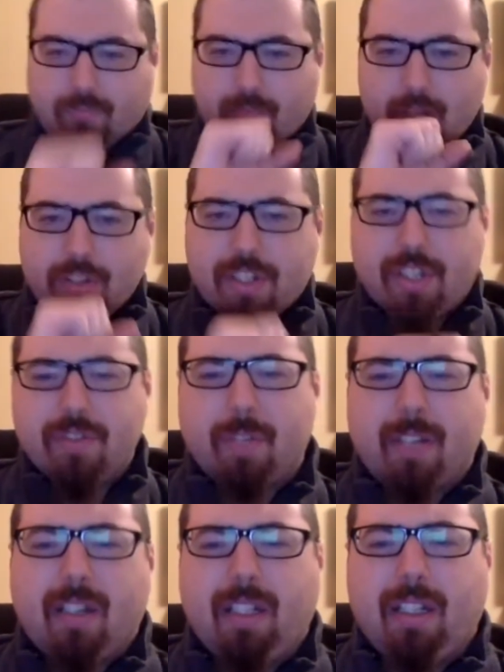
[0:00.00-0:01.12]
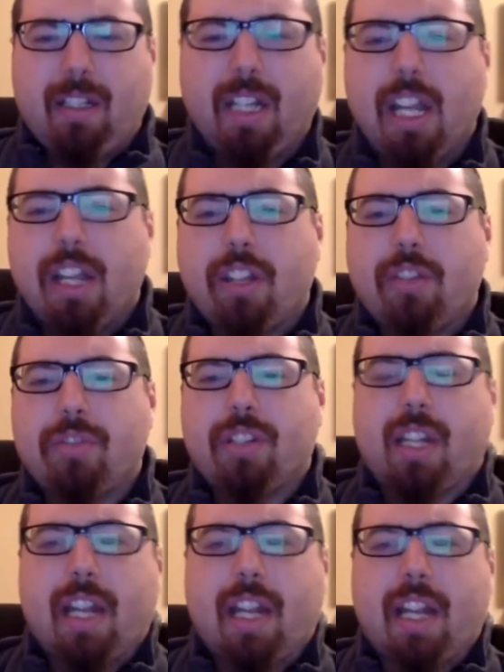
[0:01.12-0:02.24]
excuse me,
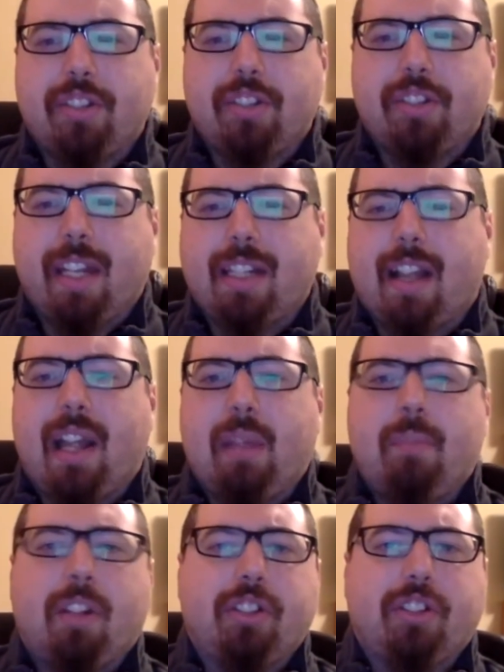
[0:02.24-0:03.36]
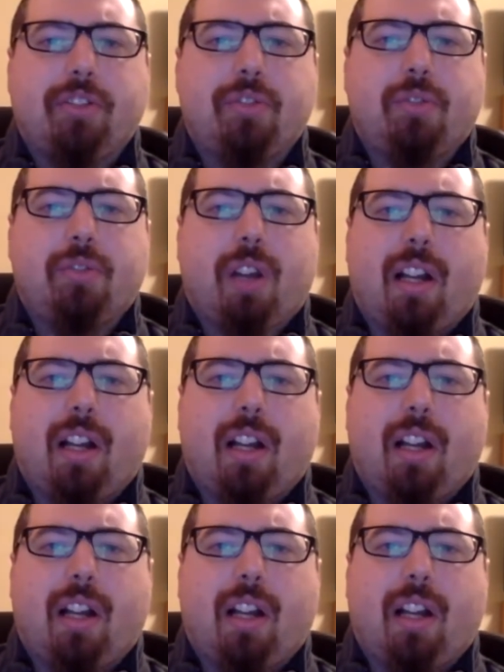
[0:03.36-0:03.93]
usually I do make time to